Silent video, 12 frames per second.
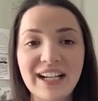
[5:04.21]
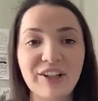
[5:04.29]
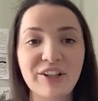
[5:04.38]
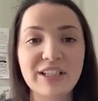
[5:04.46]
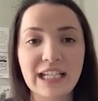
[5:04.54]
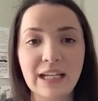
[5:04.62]

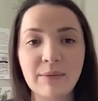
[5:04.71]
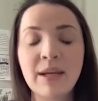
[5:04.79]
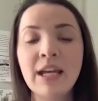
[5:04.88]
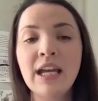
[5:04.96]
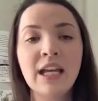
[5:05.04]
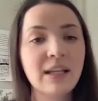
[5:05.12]
on our team,
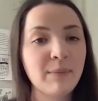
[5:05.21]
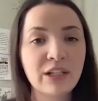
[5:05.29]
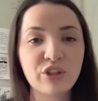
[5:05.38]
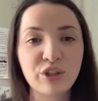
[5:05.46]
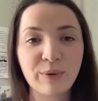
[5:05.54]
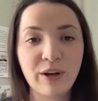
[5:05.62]

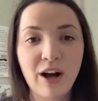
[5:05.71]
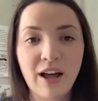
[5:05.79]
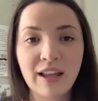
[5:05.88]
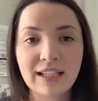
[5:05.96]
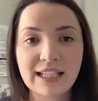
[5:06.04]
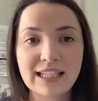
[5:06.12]
make sure we're
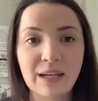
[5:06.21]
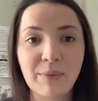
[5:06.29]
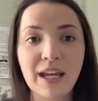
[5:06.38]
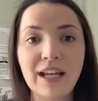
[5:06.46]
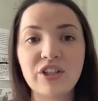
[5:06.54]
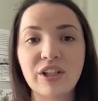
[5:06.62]
all on the same
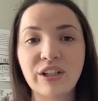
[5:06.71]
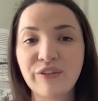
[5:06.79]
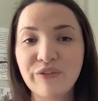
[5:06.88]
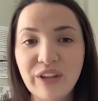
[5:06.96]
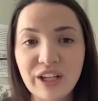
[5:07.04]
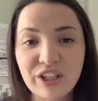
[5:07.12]
page and
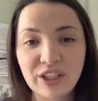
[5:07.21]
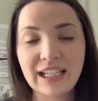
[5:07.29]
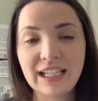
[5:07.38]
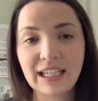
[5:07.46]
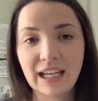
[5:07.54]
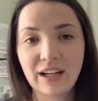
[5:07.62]

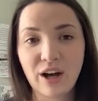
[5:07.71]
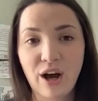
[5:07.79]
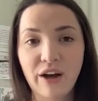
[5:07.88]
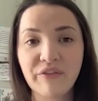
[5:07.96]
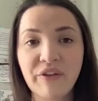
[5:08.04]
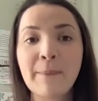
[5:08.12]
officially kick
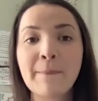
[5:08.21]
off